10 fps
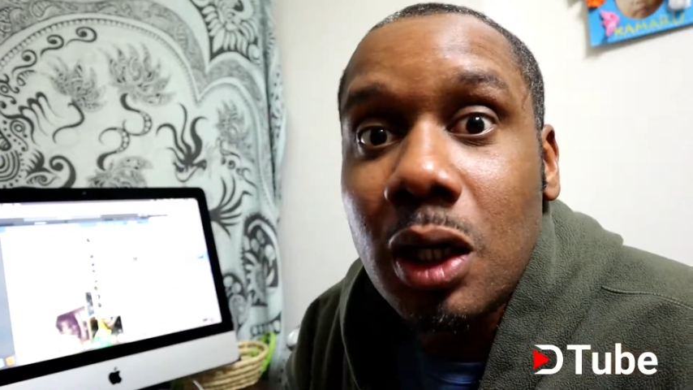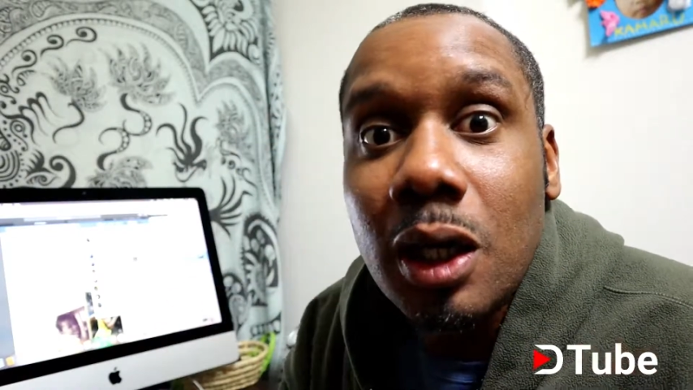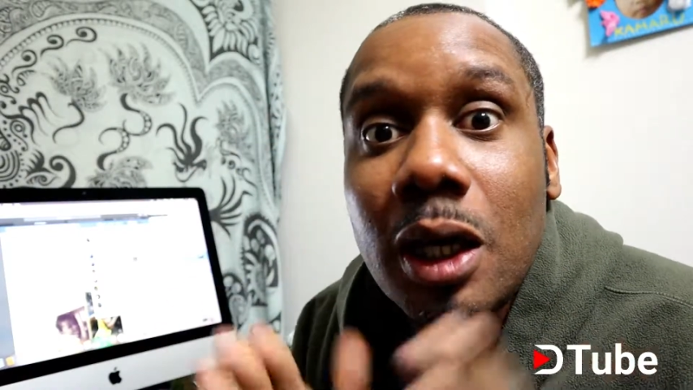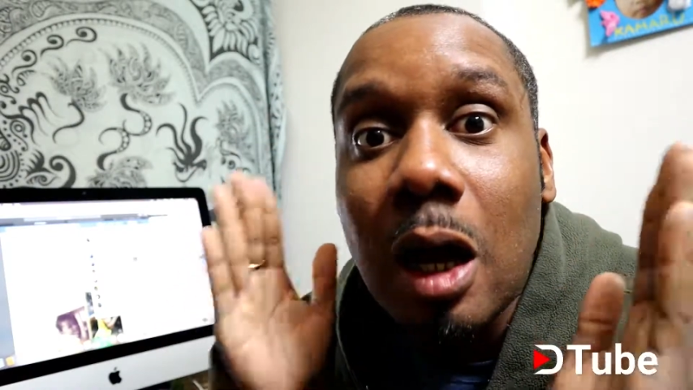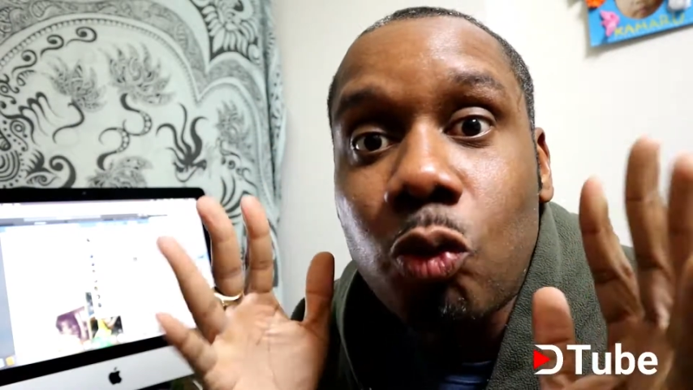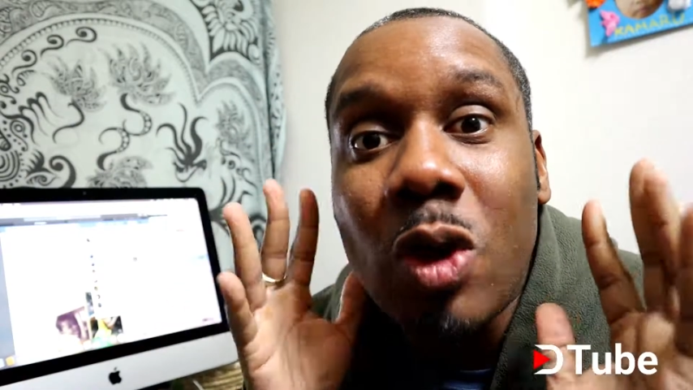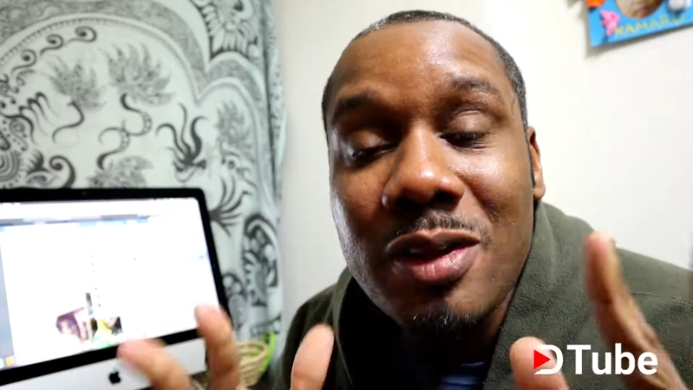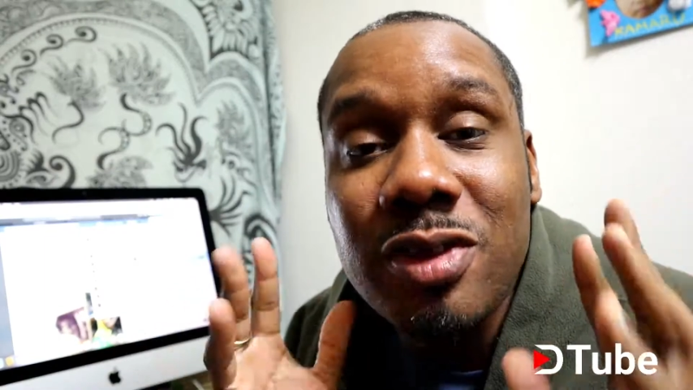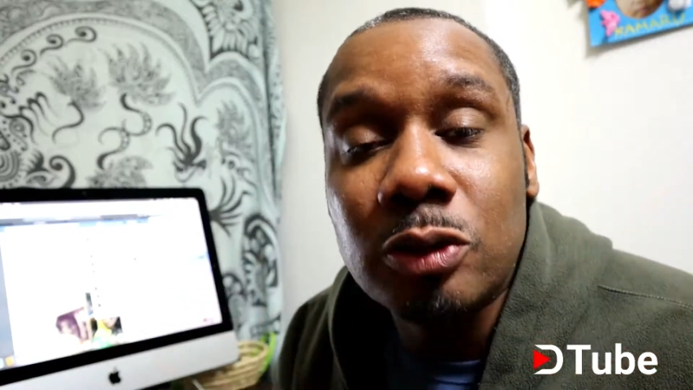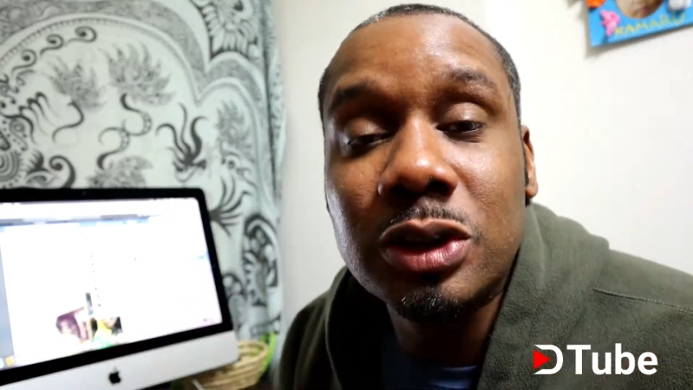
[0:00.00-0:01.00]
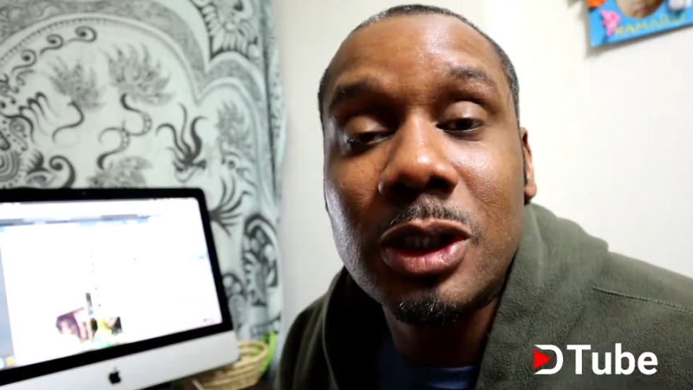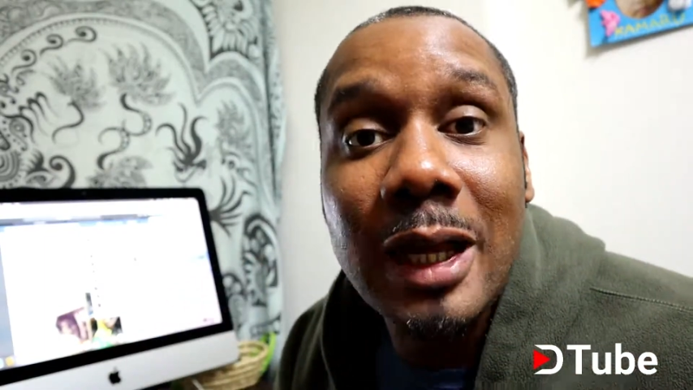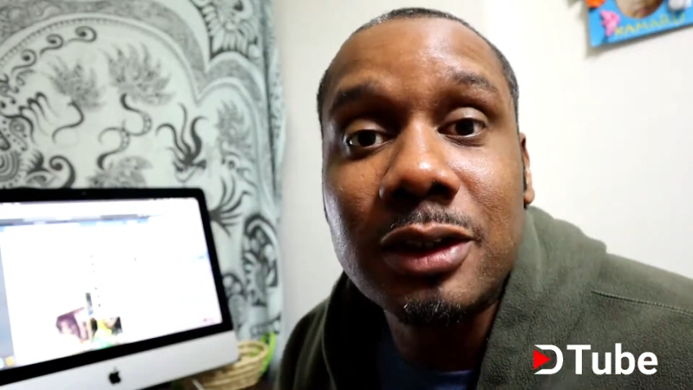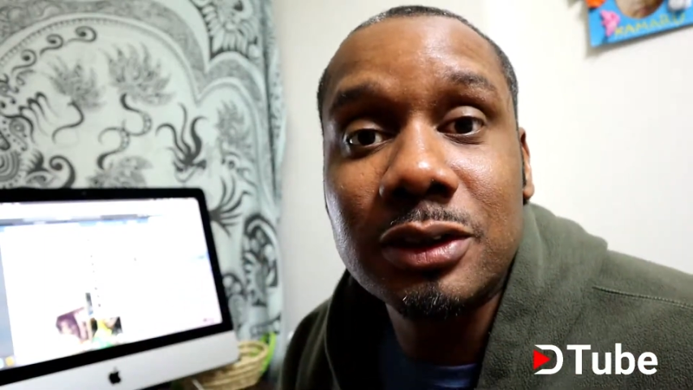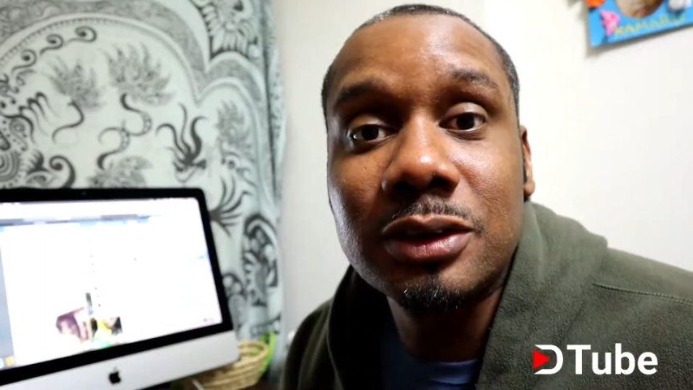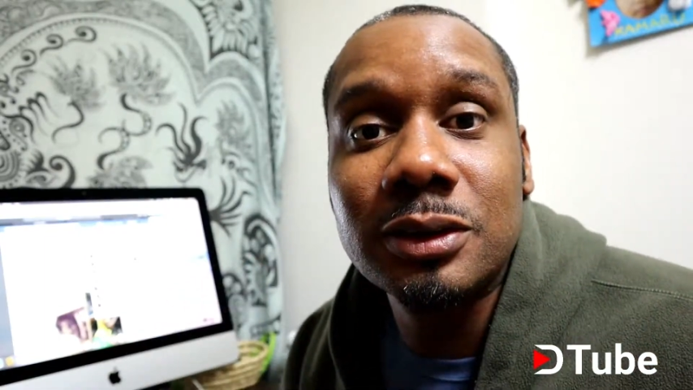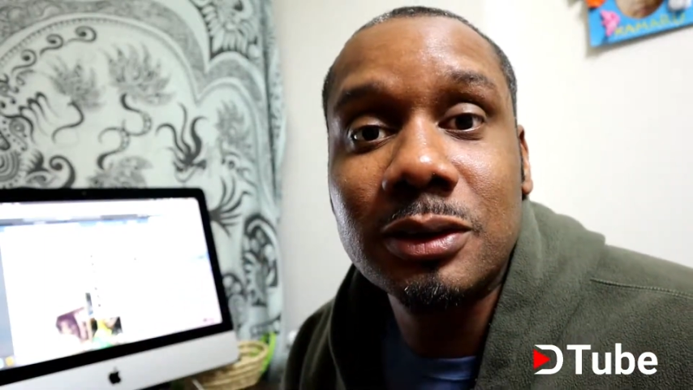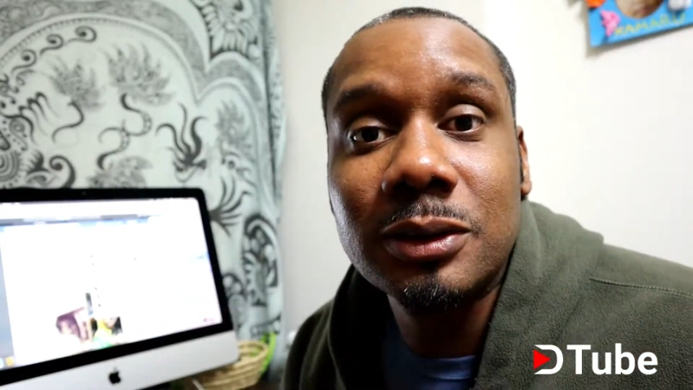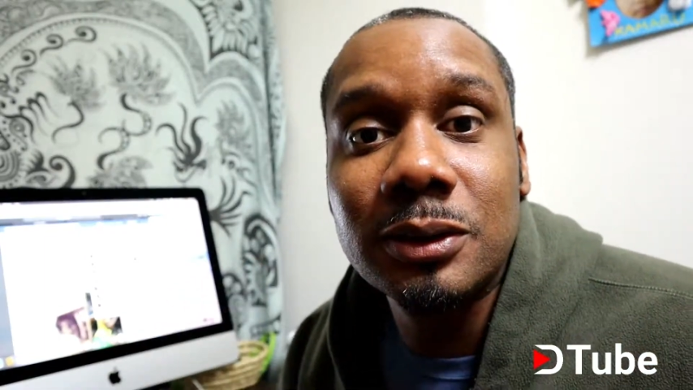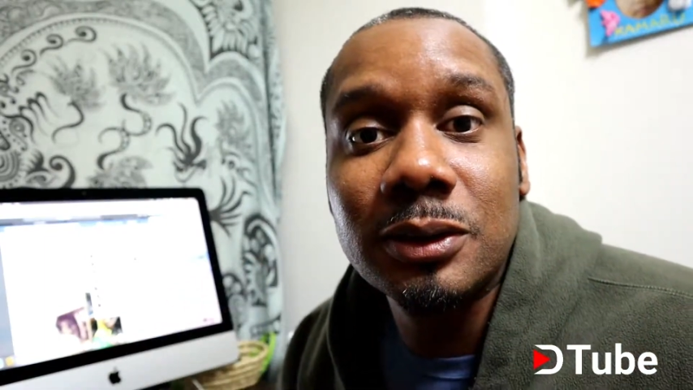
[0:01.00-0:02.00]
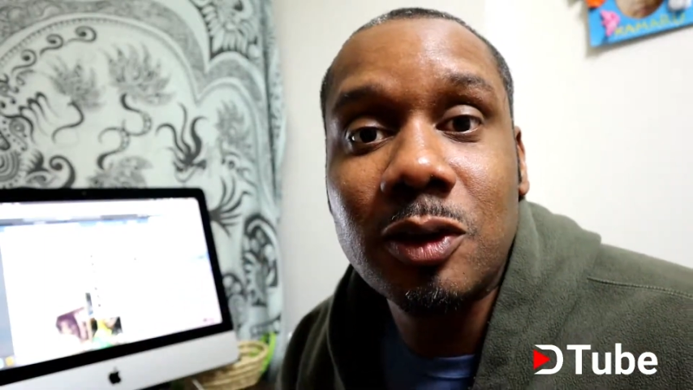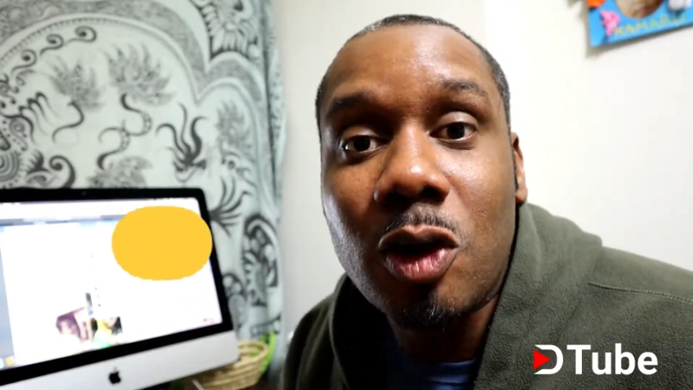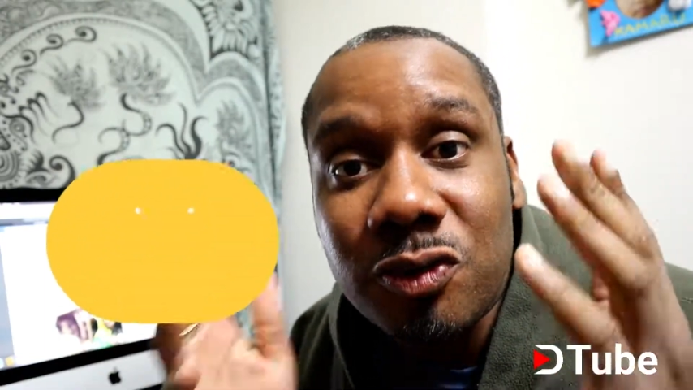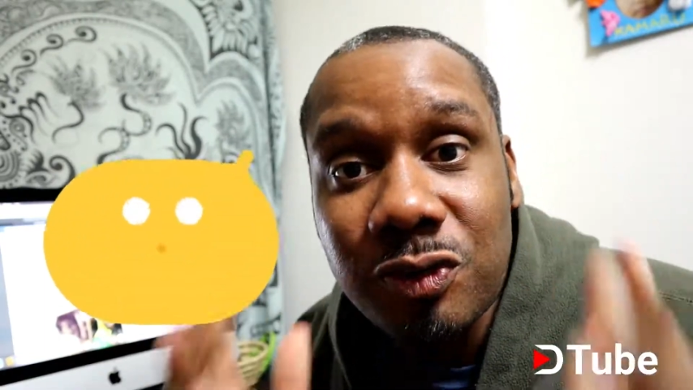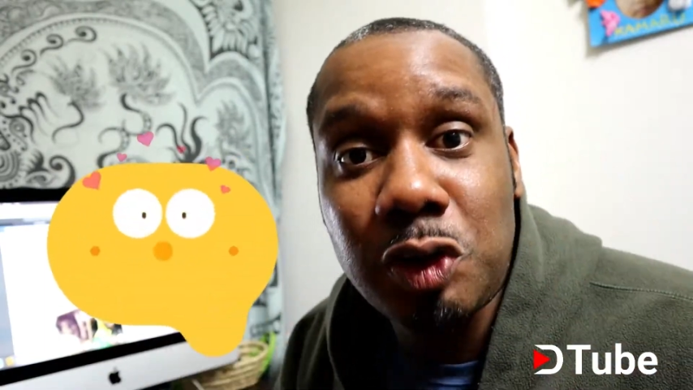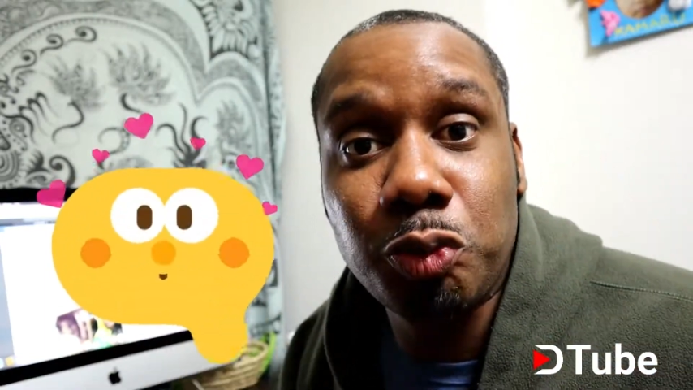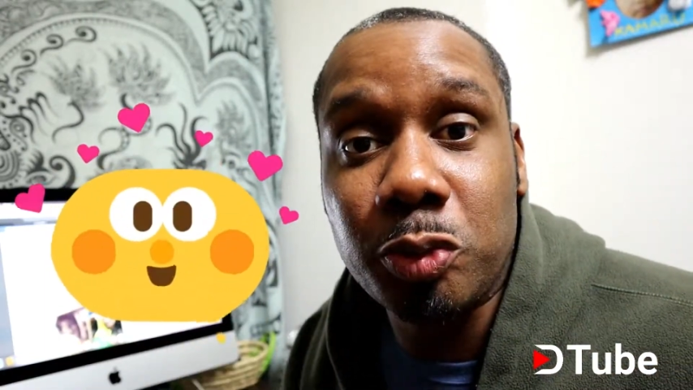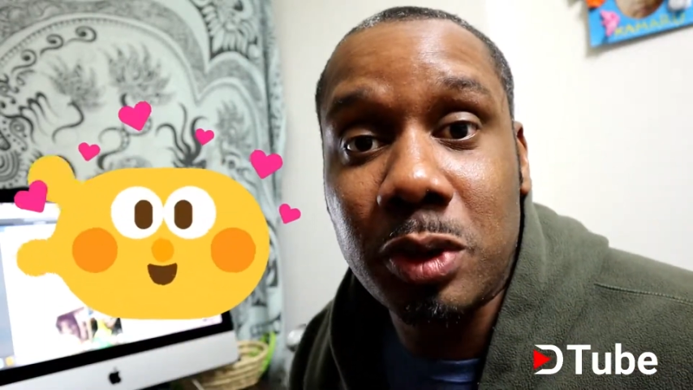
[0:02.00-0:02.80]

I got 1,000 likes on Facebook,